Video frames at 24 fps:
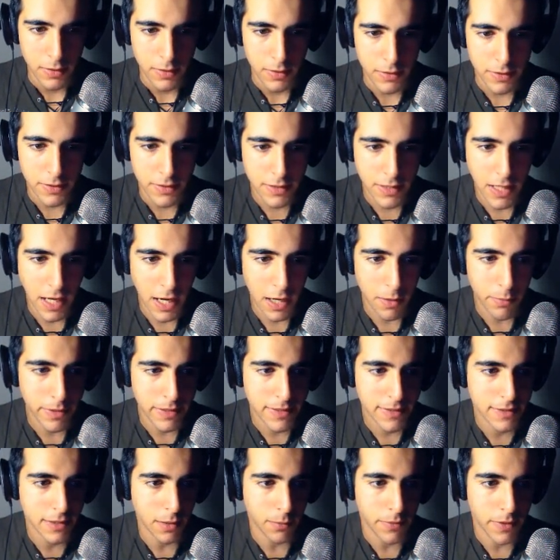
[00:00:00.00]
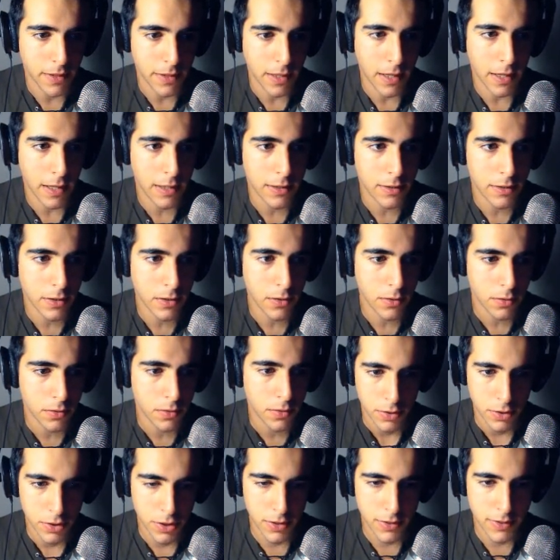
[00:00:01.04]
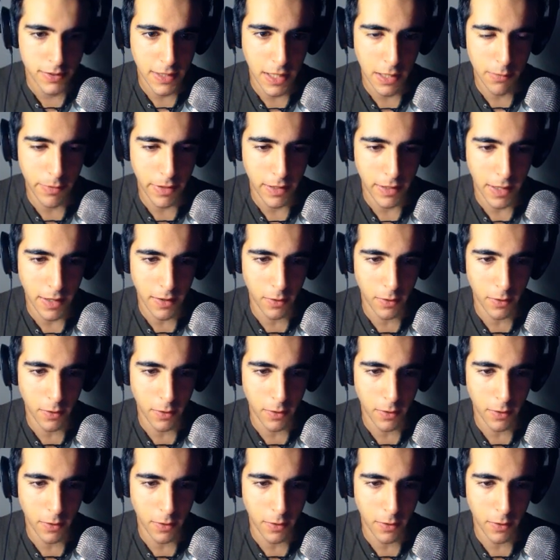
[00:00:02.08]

There's gotta be something I can do. She's coming.